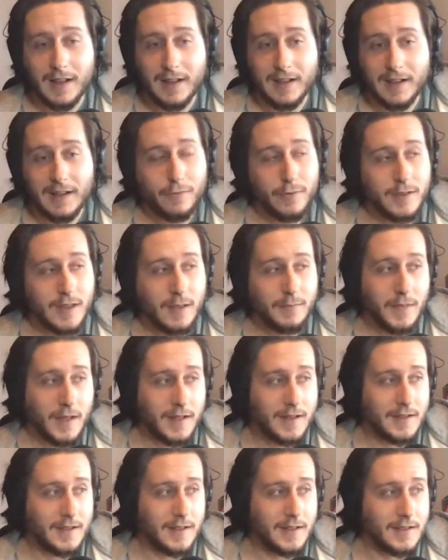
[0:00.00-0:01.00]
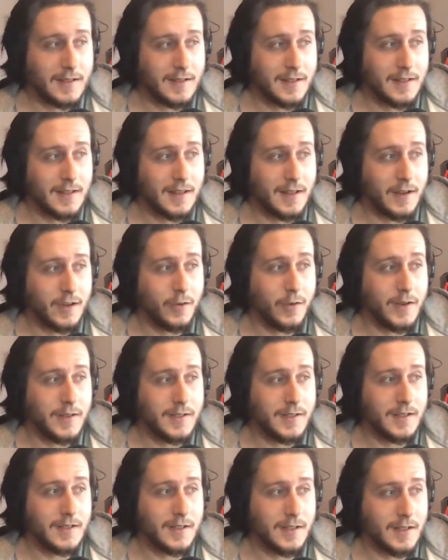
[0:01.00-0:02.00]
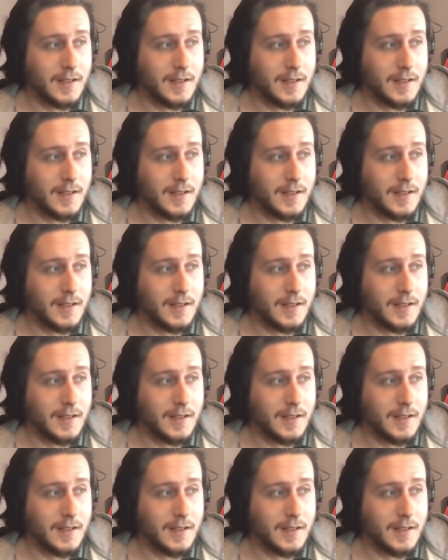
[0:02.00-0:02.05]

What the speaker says: every time that it increases,